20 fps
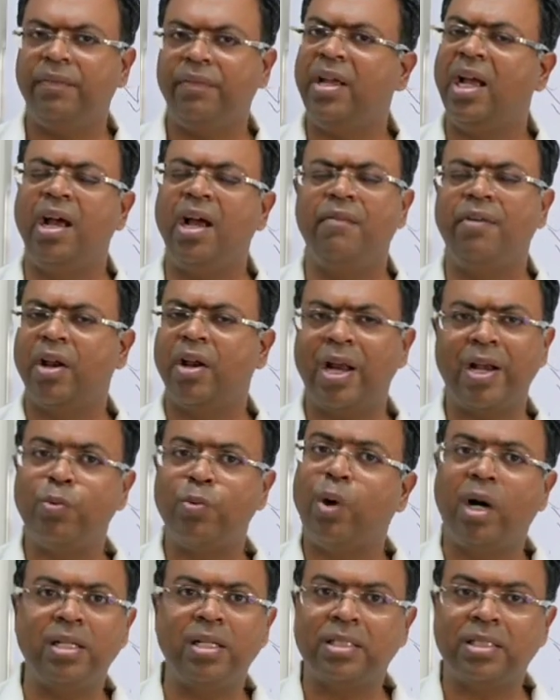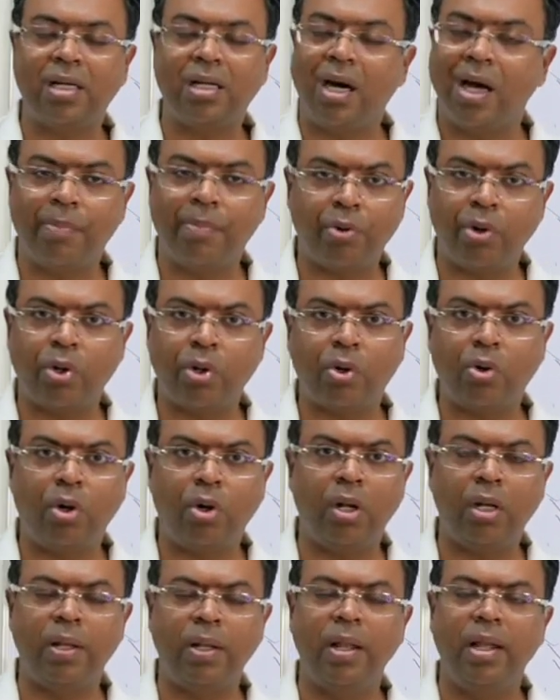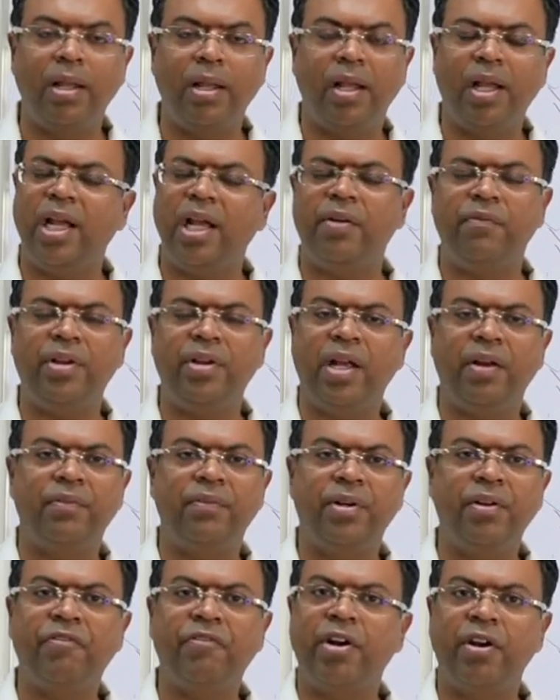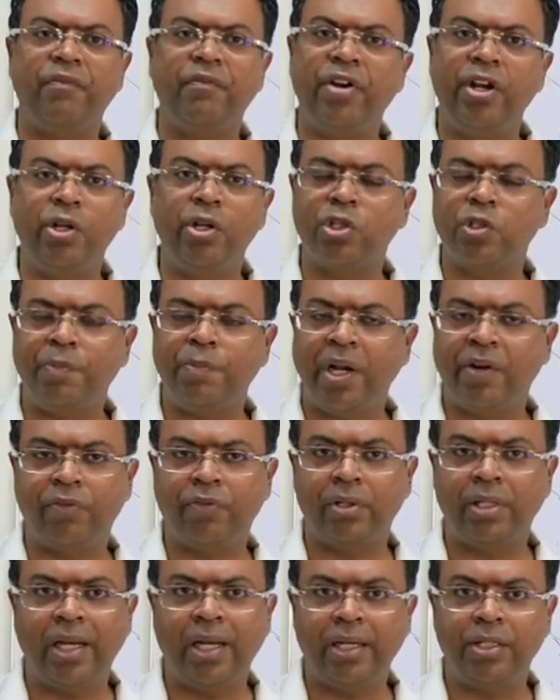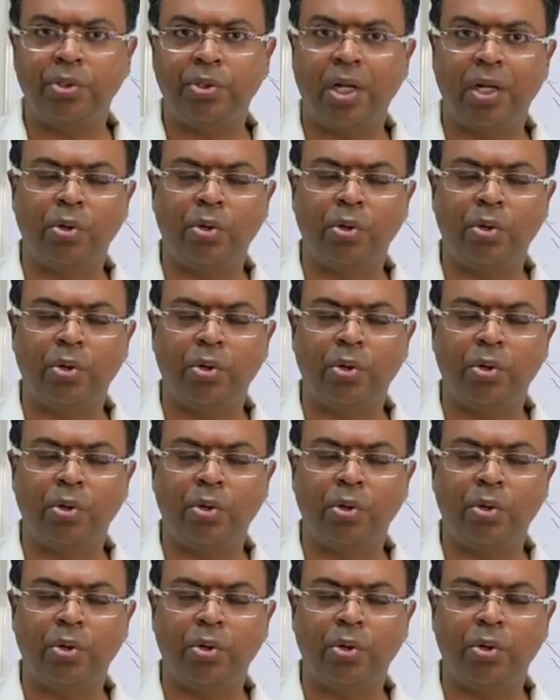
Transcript: We have our advanced scar protocol and we have different videos made for that.